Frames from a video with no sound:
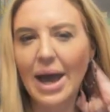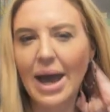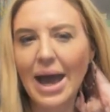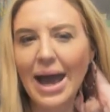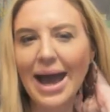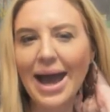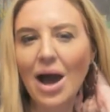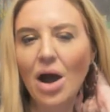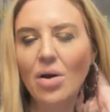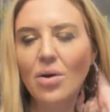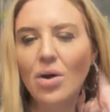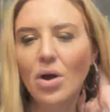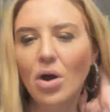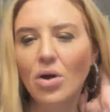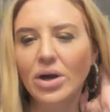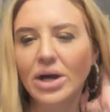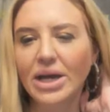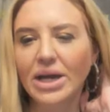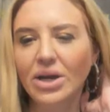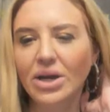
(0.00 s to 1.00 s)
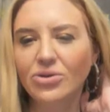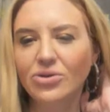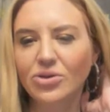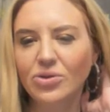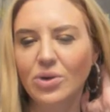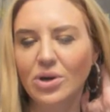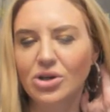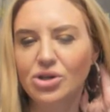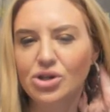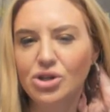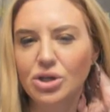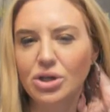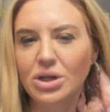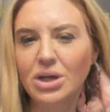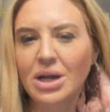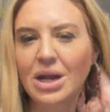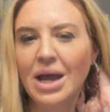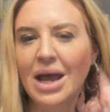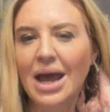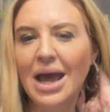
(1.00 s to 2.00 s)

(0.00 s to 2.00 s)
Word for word: How okay, here's the question.